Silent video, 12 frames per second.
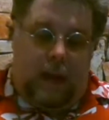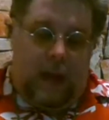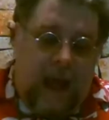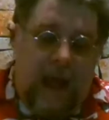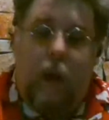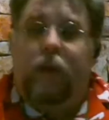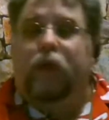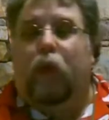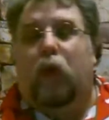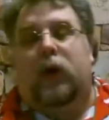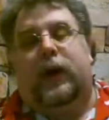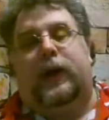he was
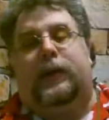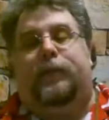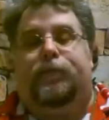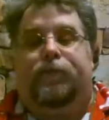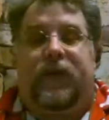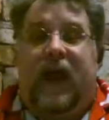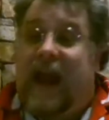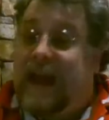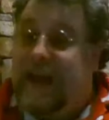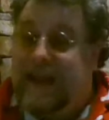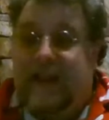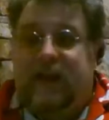worried, and
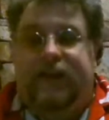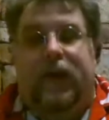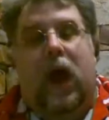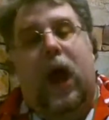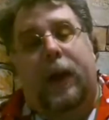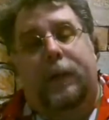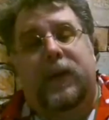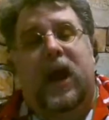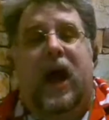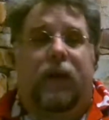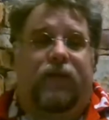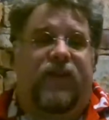I get this. I'm
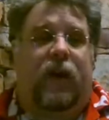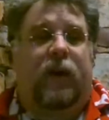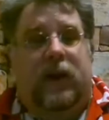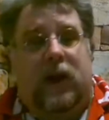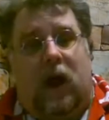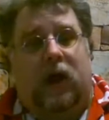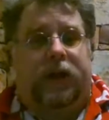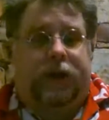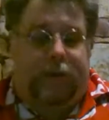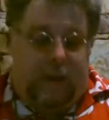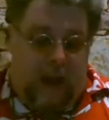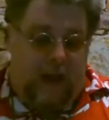not very
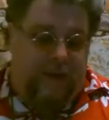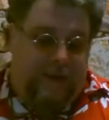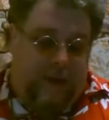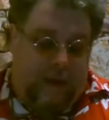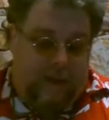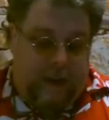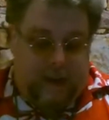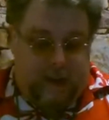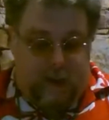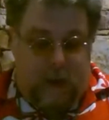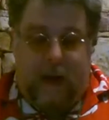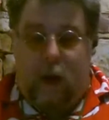knowledgeable on the subject,
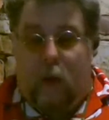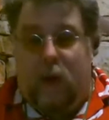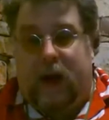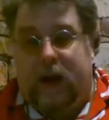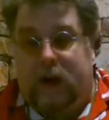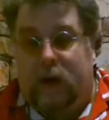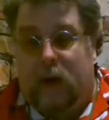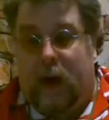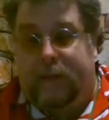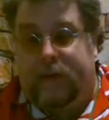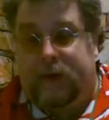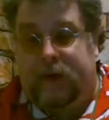so I don't want to
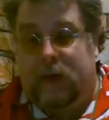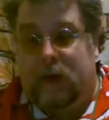interrupt.